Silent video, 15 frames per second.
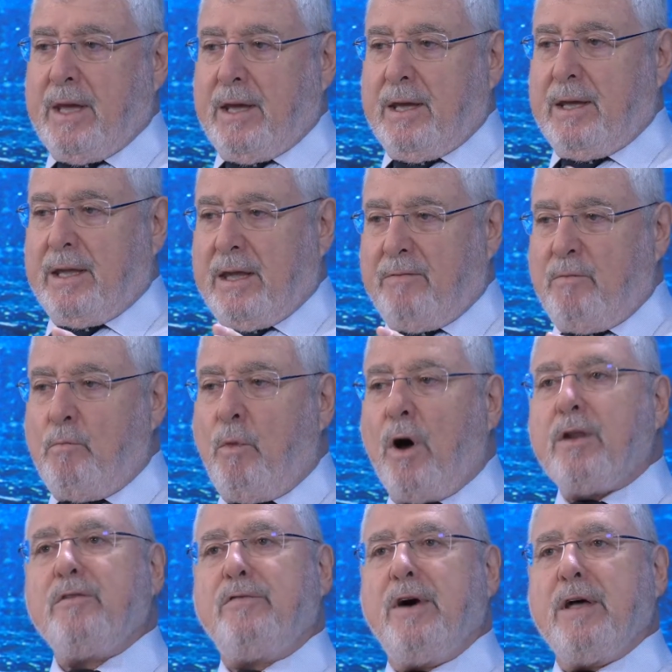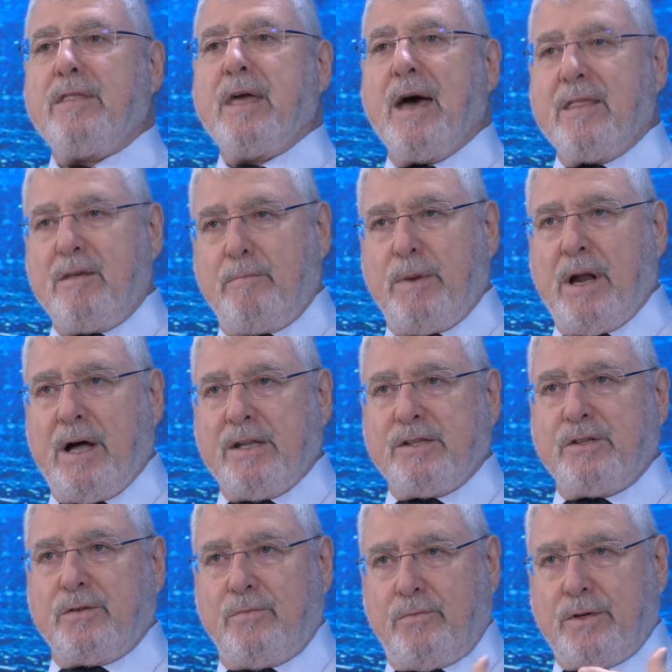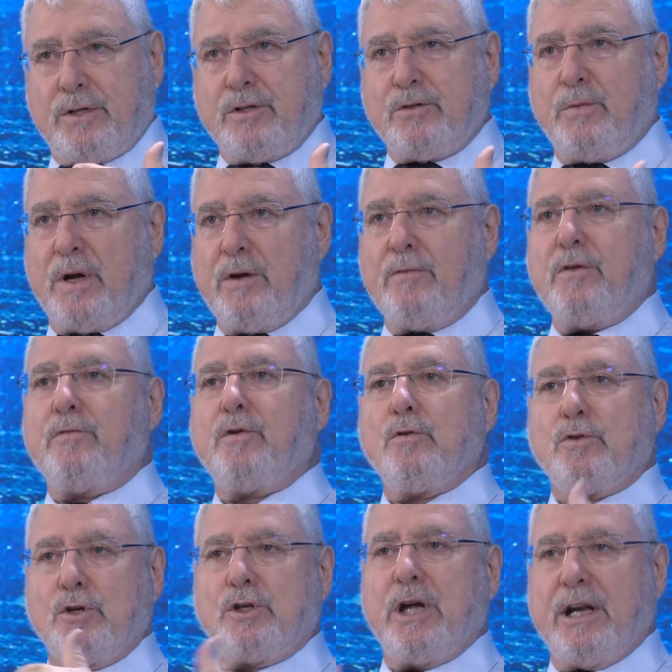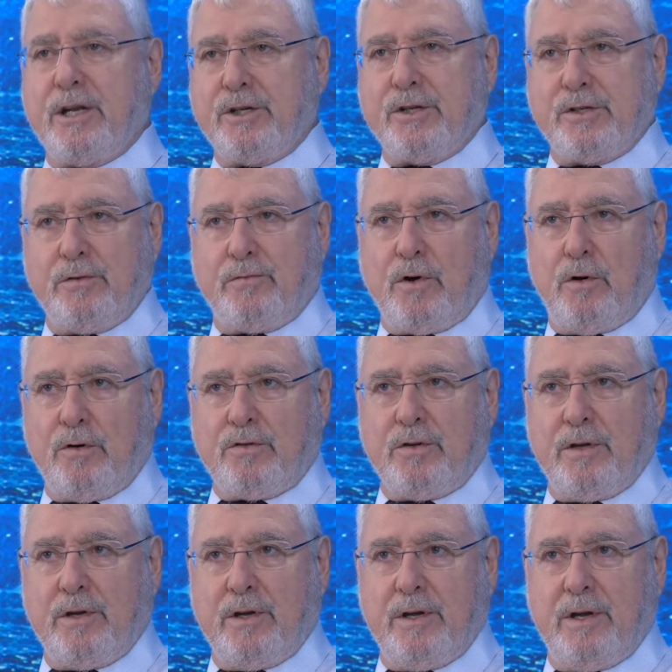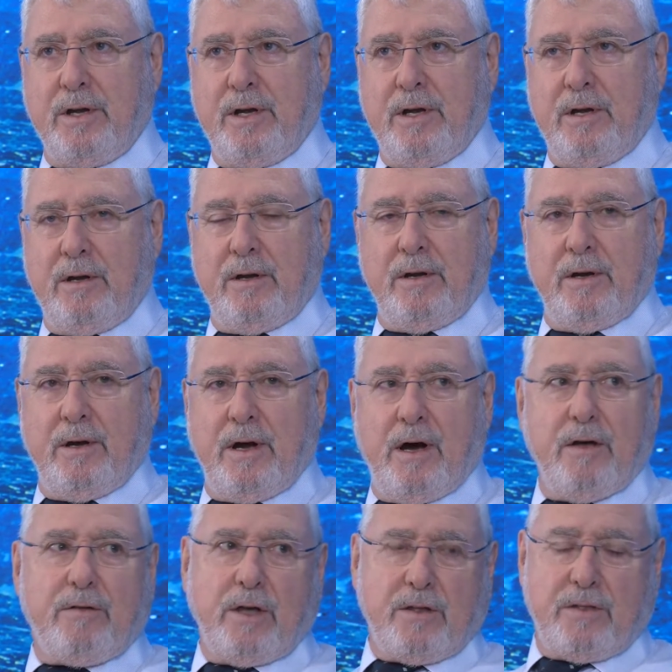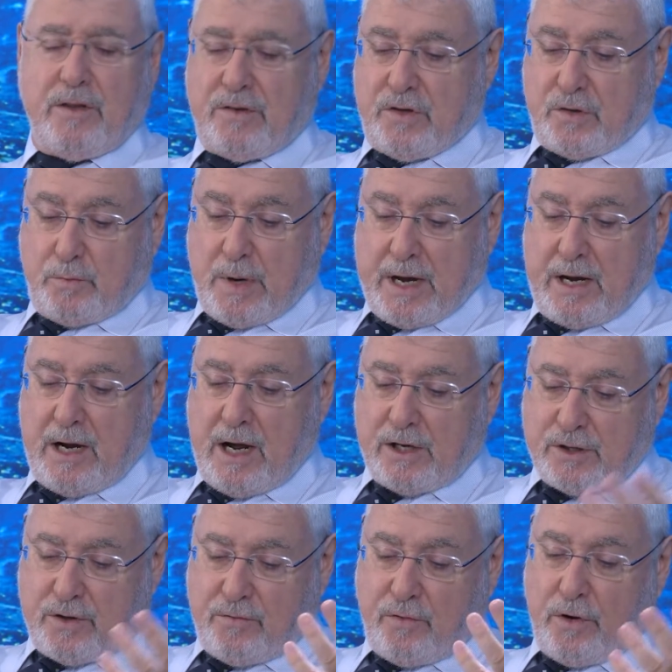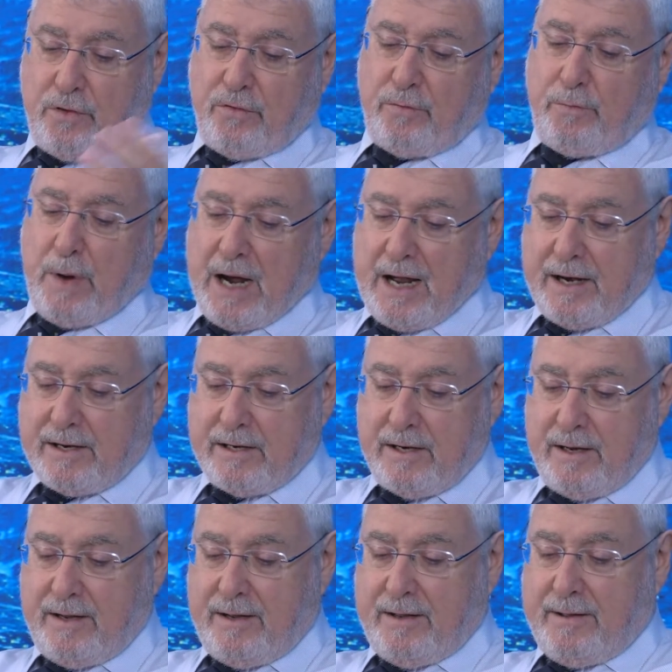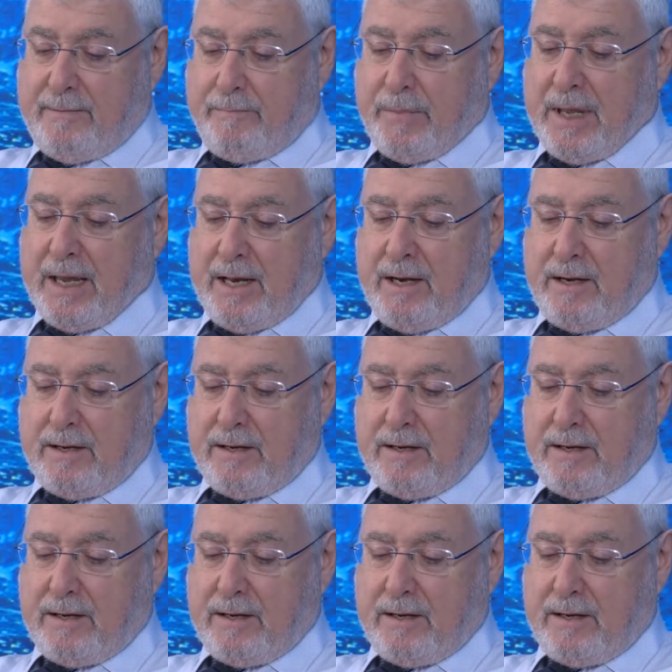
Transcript: even modify the other plants, which is one of the future challenges, of course. I think this is, by and large, the first part. And,